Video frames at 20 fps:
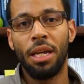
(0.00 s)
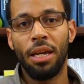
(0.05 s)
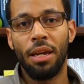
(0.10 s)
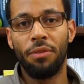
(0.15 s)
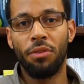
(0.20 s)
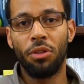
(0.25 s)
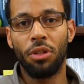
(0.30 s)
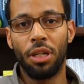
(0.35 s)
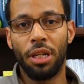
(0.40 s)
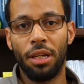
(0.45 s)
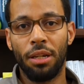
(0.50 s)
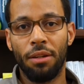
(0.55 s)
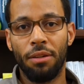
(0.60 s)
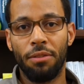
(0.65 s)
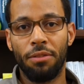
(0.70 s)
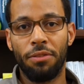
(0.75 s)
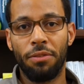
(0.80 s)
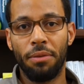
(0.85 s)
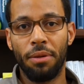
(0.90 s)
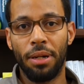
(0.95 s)
If you
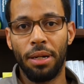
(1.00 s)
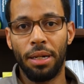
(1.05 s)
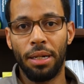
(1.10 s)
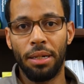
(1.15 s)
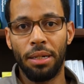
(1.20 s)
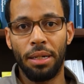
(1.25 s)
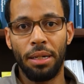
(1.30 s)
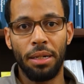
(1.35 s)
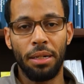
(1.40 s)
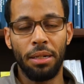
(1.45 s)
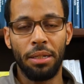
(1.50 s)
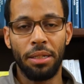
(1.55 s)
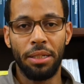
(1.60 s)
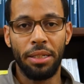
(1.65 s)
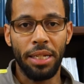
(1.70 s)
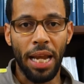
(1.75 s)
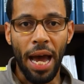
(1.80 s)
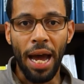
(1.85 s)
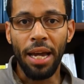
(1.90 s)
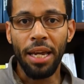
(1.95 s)
live
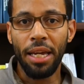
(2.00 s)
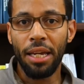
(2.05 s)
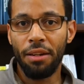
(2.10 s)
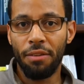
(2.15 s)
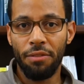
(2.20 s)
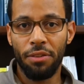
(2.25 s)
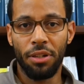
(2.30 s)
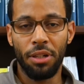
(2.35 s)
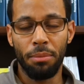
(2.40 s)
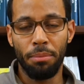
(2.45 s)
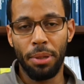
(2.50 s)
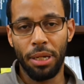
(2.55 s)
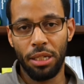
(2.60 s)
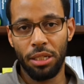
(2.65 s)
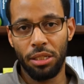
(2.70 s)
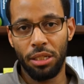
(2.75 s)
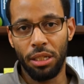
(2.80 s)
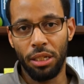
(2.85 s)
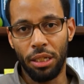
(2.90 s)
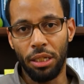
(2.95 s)
not in a very big
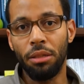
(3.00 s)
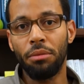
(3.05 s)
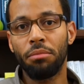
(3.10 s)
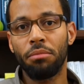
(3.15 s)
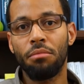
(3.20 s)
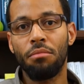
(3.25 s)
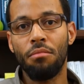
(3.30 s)
city,